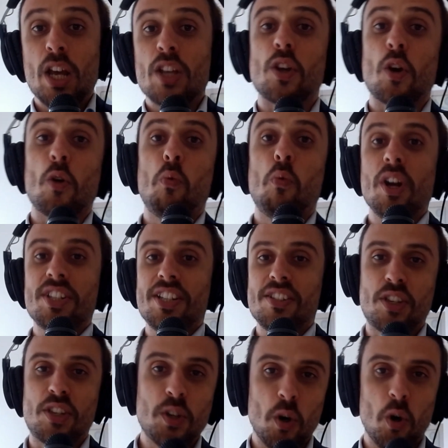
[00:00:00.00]
So what
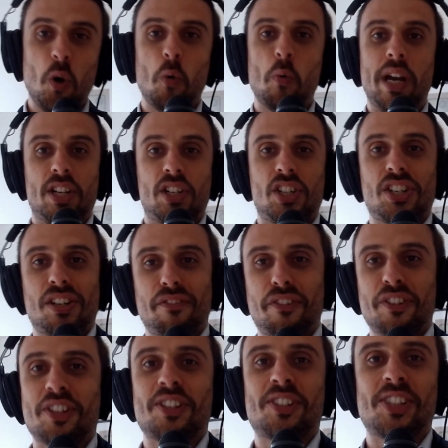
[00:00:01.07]
is your wish
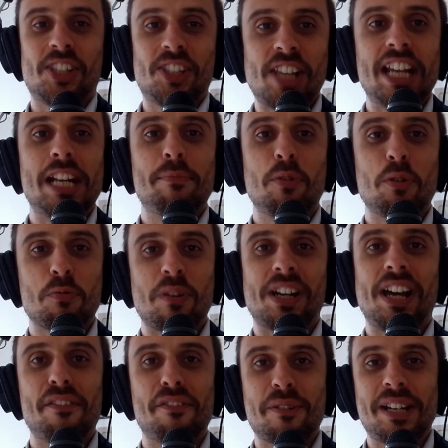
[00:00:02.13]
for the sustainable
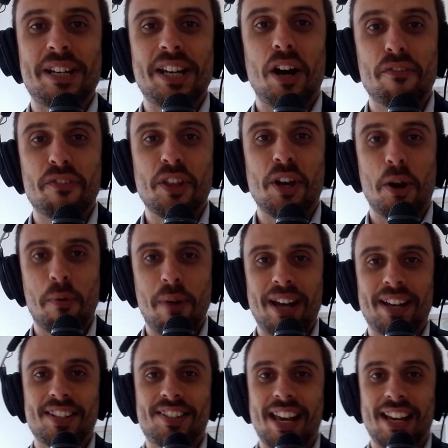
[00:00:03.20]
recovery of the
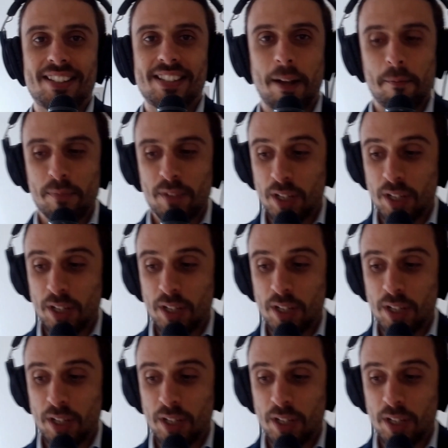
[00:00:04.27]
HORECA sector?